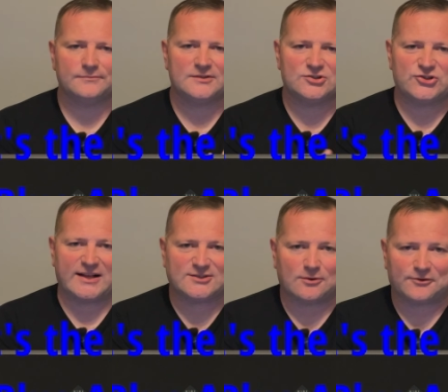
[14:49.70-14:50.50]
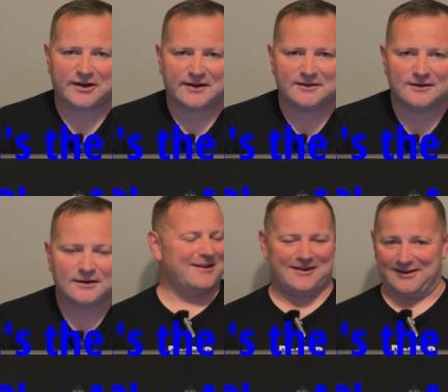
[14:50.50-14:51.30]
Jet's overhead.
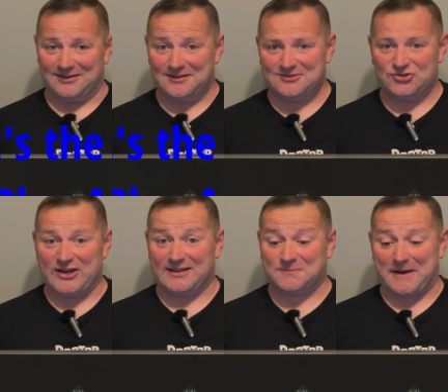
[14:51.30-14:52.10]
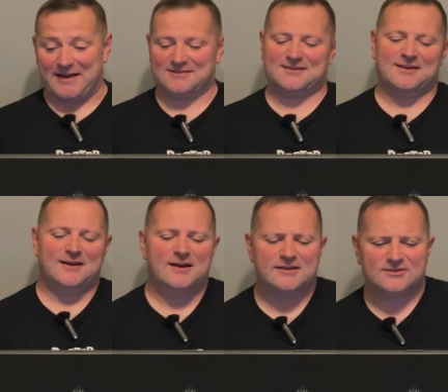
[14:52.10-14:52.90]
All right, Jet has passed.
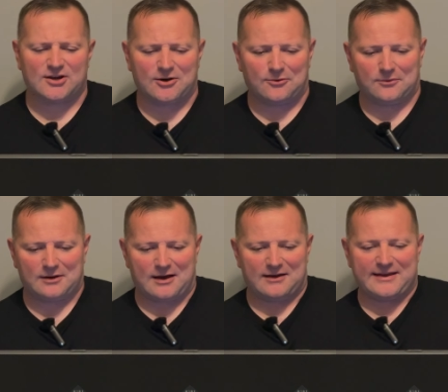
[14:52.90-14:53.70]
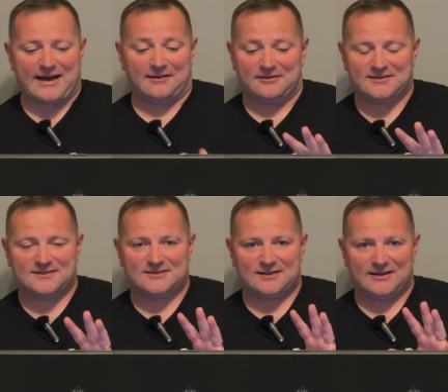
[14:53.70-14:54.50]
So yeah,
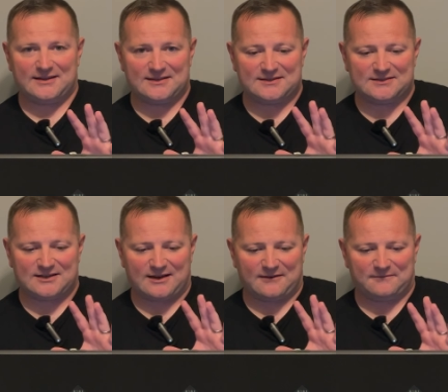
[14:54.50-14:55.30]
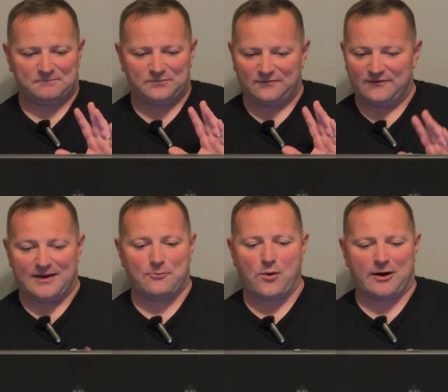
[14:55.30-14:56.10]
this is
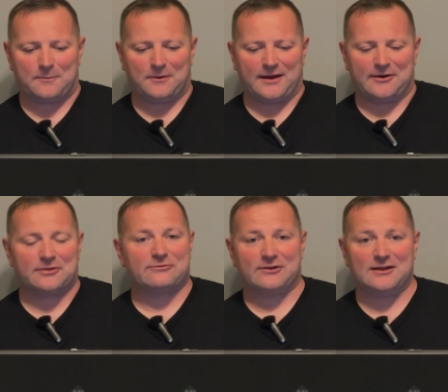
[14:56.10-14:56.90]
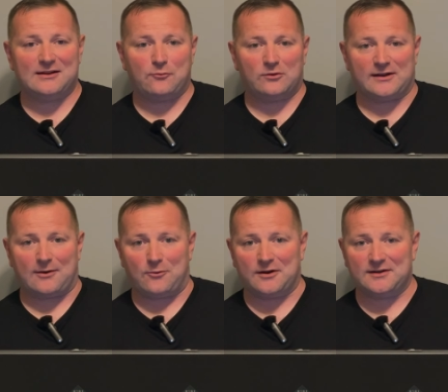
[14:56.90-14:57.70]
VMware Player
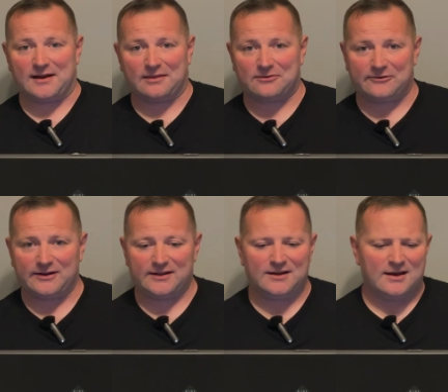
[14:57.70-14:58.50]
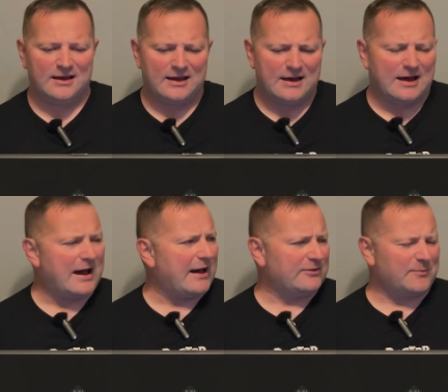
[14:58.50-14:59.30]
3.1.3.
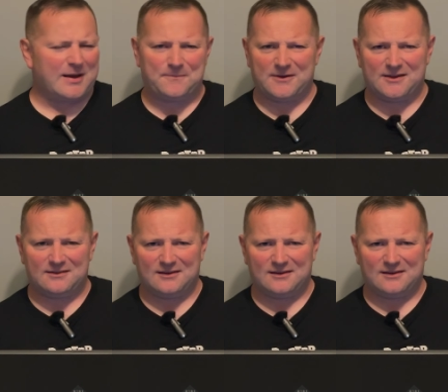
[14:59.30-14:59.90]
There might be a